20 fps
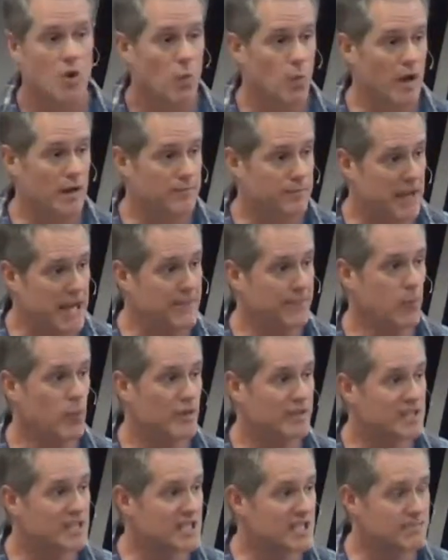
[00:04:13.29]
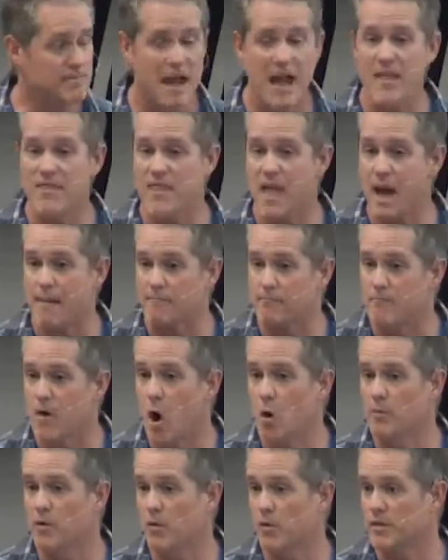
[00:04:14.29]
when people would spend that
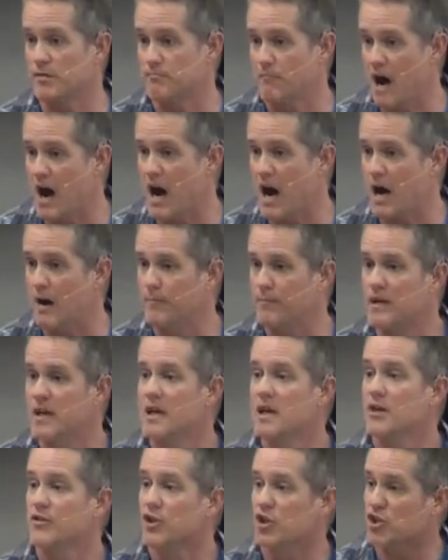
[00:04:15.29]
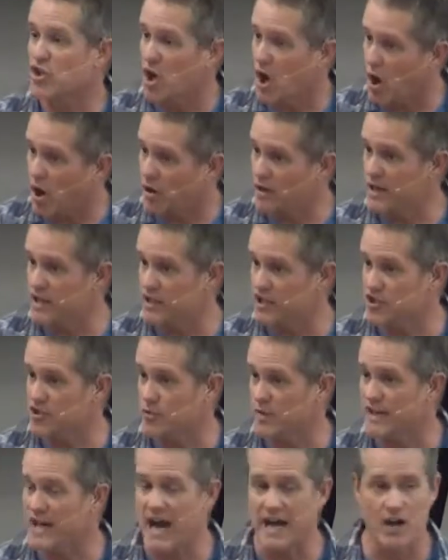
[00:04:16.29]
moment with mom, the card
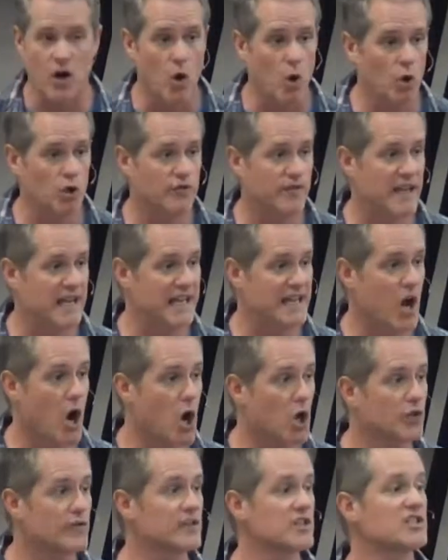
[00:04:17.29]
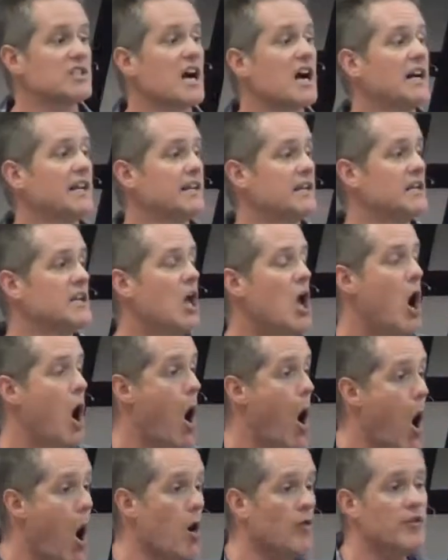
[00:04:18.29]
industry got hold of it, and all of a sudden,
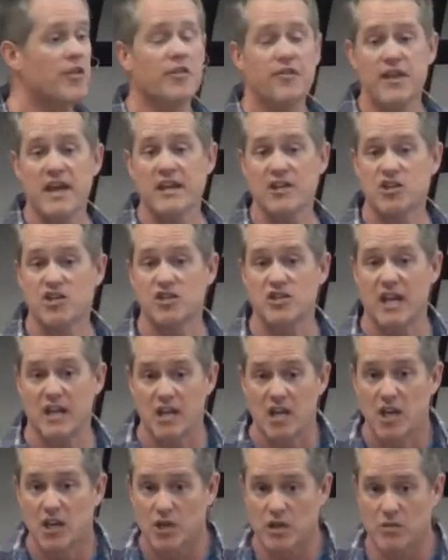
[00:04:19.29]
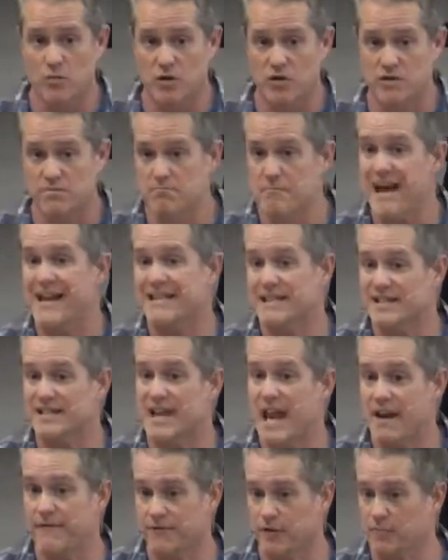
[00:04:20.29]
all the things that was meant to
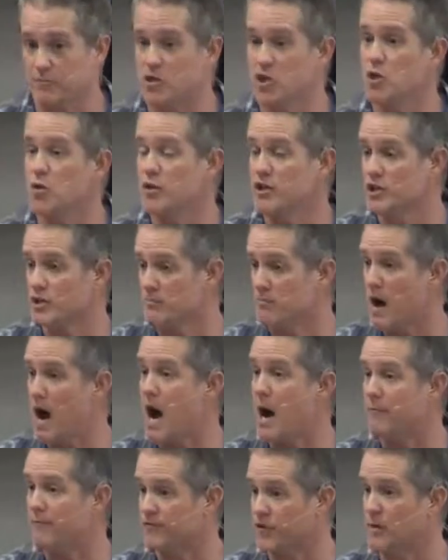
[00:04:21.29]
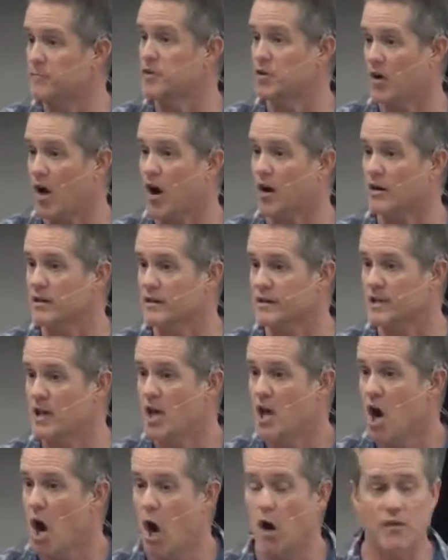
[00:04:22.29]
say from you to your mom, from your
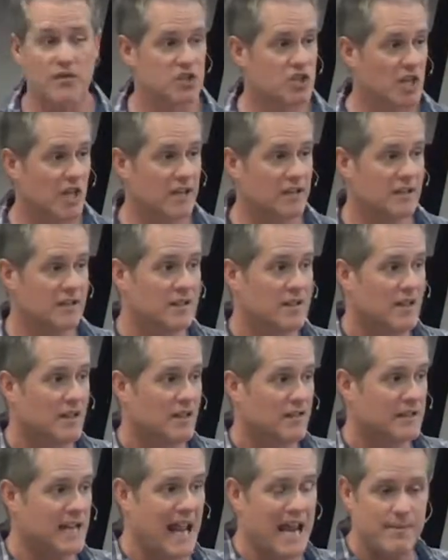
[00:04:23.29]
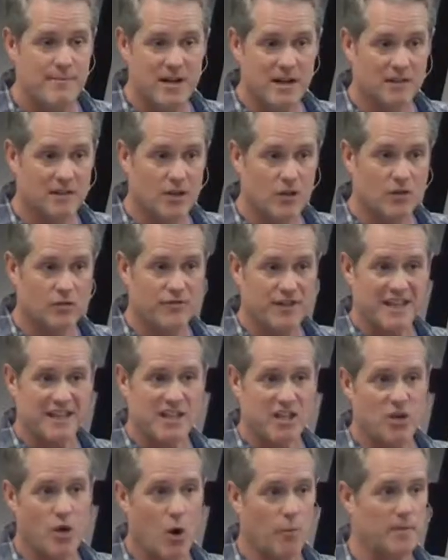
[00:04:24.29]
heart, all of a sudden came in a little thing
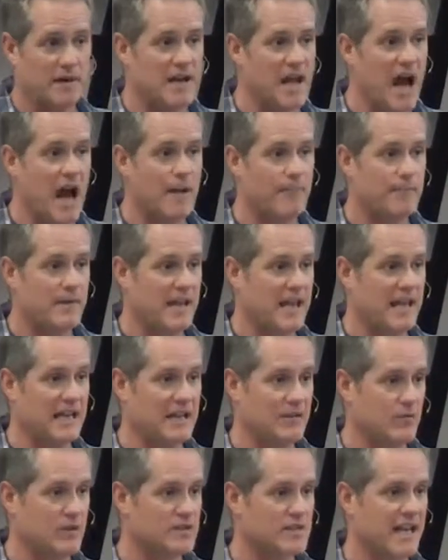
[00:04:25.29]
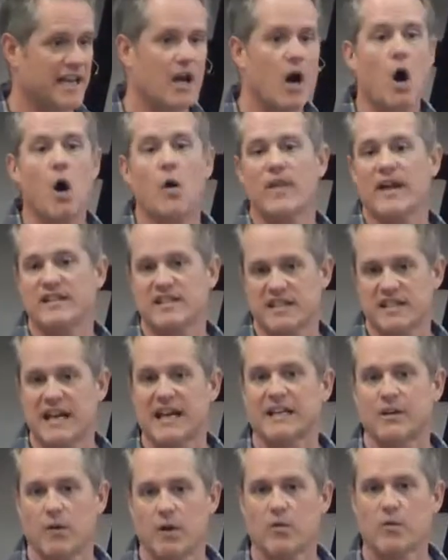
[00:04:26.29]
that you opened up. And it was like, oh, that's
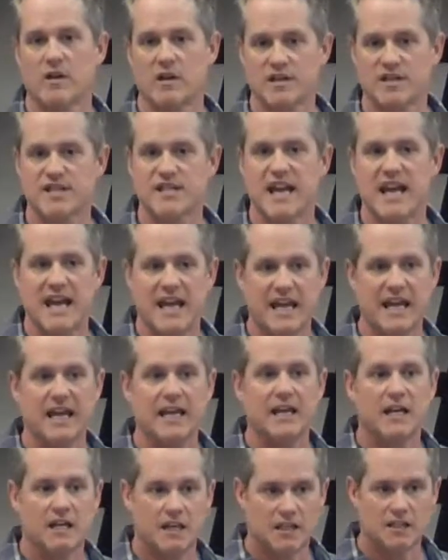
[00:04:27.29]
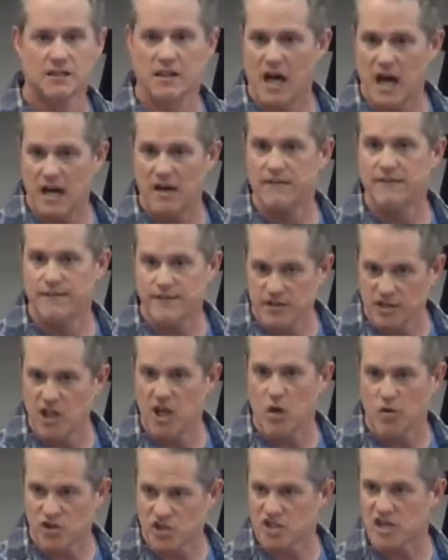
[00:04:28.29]
exactly what I wanted to say. Love,
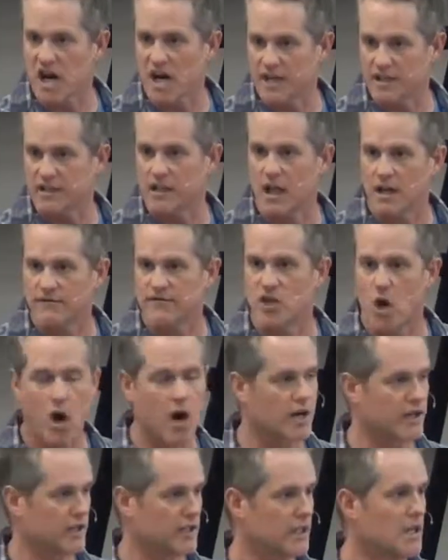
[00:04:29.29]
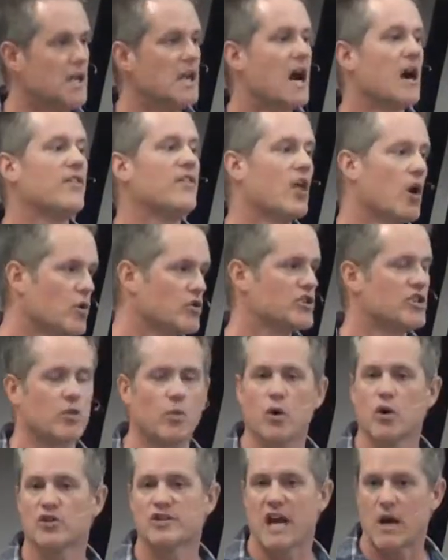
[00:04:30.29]
son, love daughter. And those
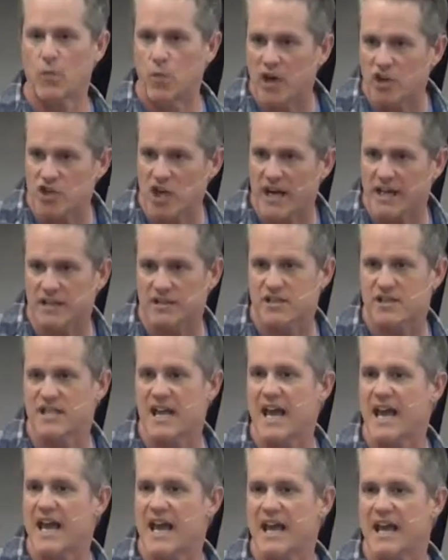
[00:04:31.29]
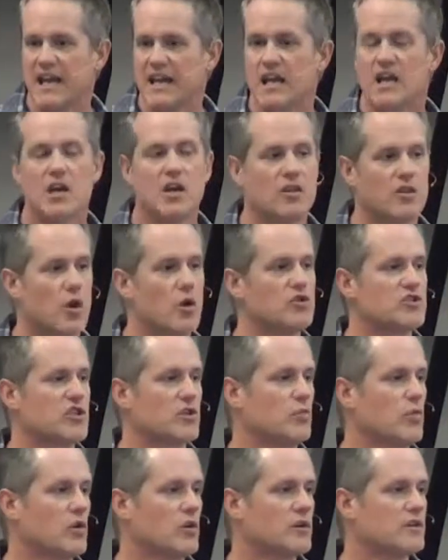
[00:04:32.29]
are the words I wish I could say. Those
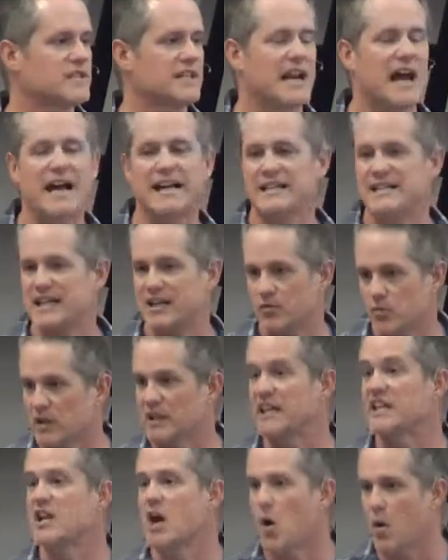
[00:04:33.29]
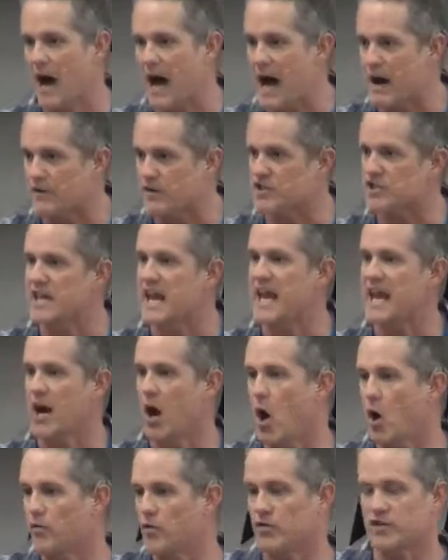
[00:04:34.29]
are the words that I didn't really know how to
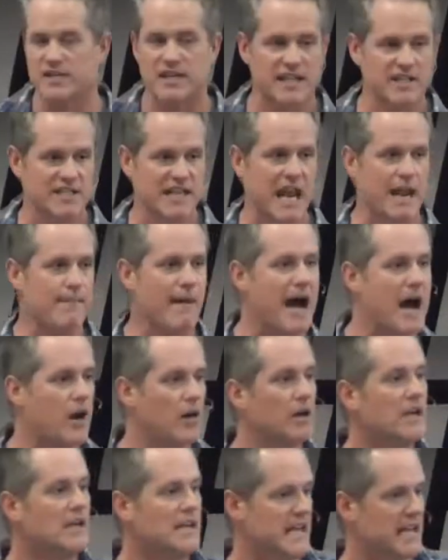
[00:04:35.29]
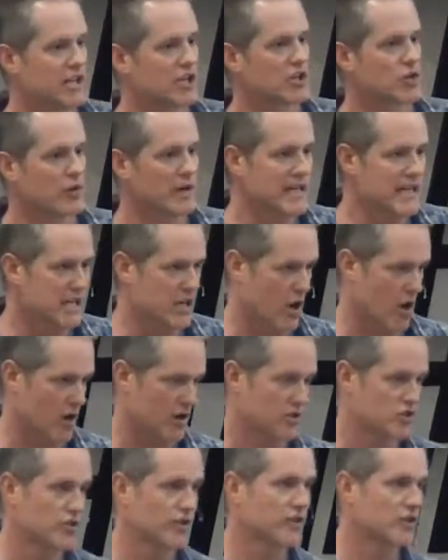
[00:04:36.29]
say. All those things came out in a greeting
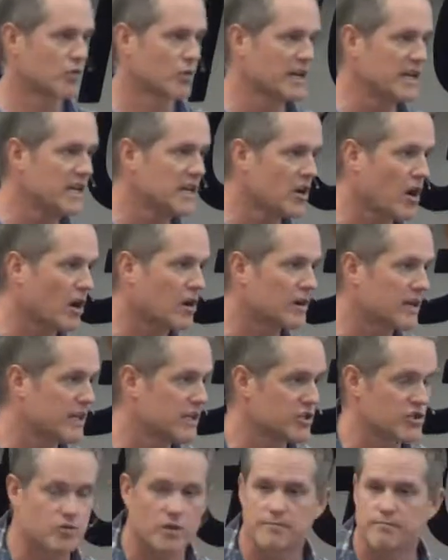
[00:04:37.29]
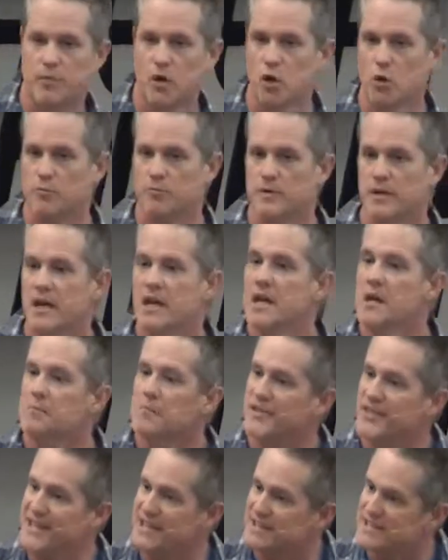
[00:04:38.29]
card. So the greeting card industry boomed.
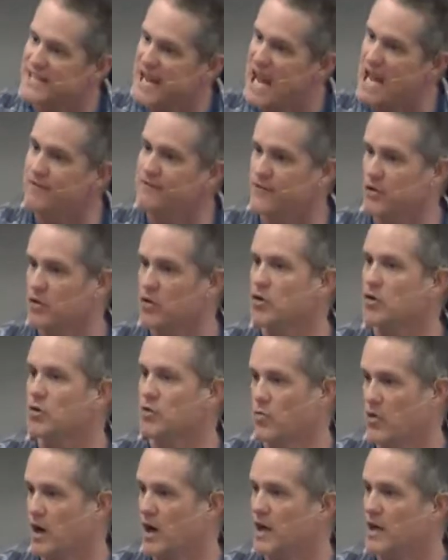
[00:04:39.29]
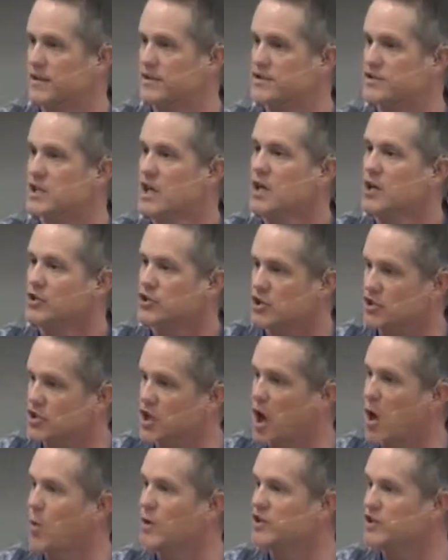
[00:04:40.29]
But the intent for her was to
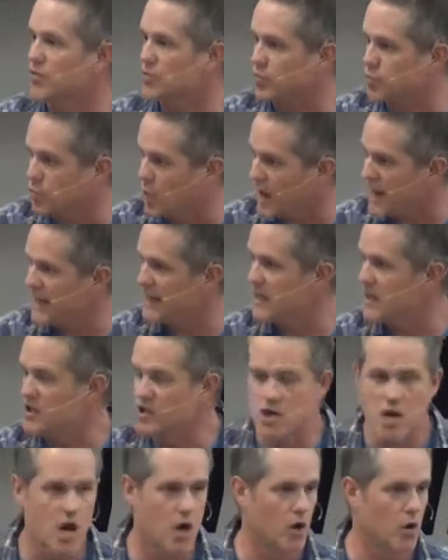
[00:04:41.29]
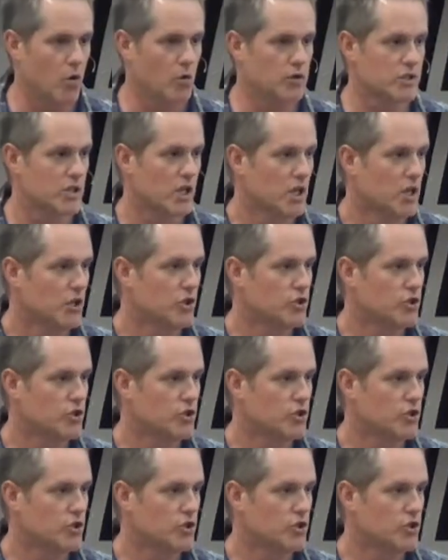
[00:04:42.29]
go to write a note